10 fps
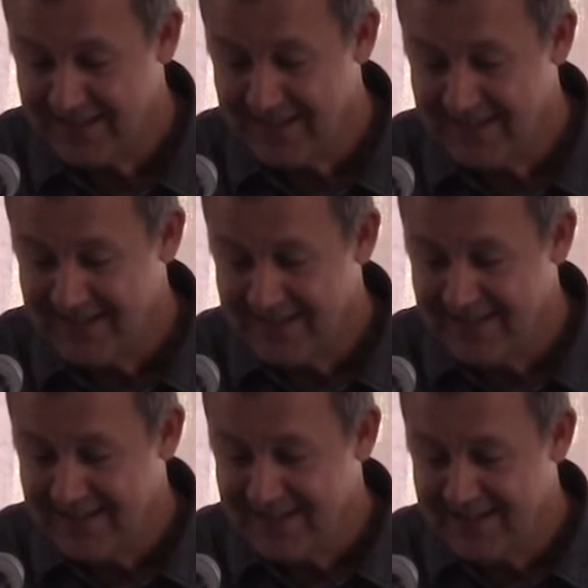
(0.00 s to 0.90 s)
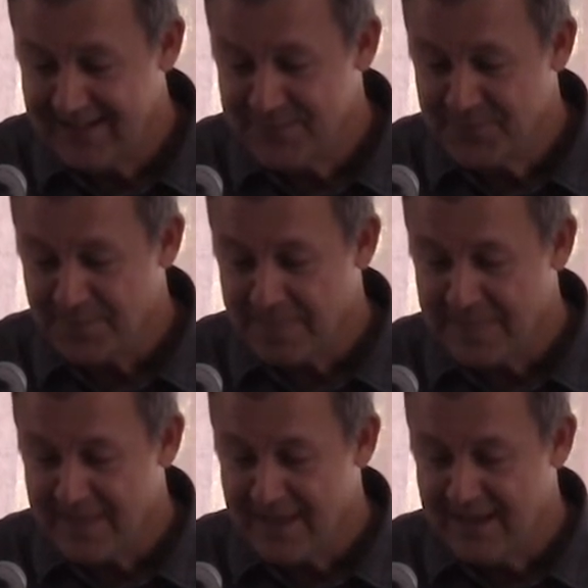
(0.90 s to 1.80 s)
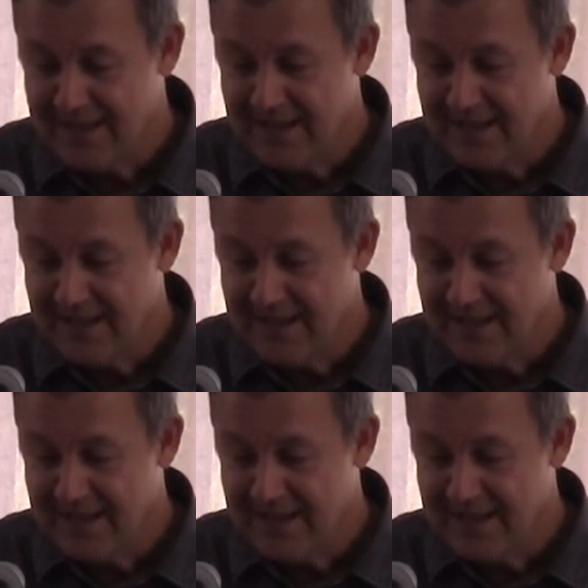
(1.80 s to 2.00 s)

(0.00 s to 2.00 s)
[no speech]